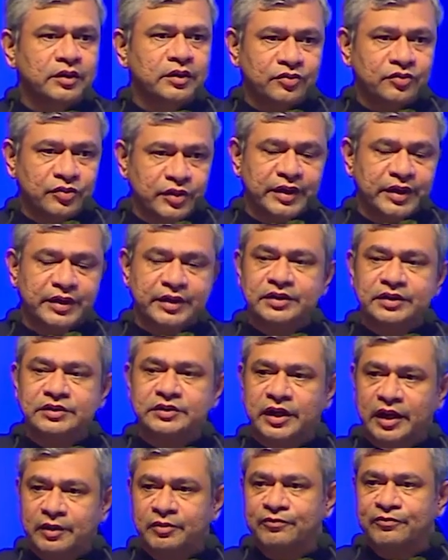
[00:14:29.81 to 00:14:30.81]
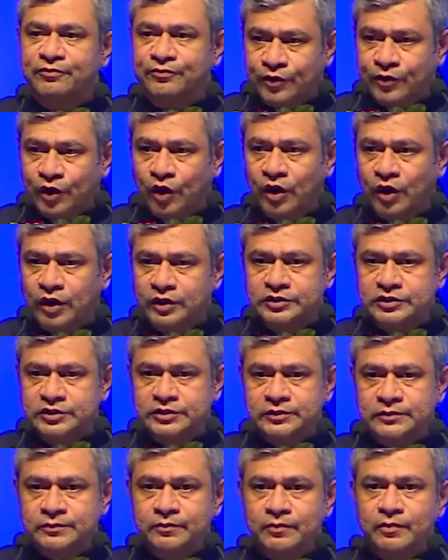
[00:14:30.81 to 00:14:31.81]
creating cyber
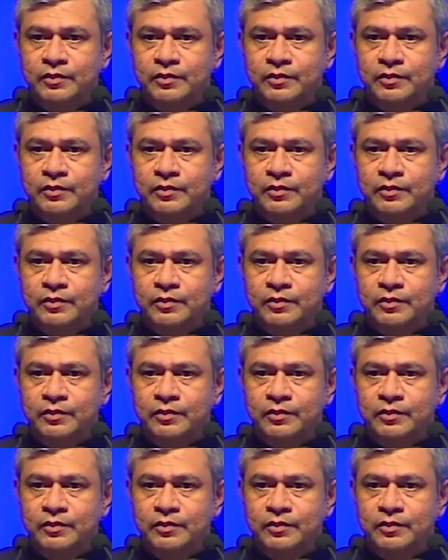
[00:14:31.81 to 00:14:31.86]
frauds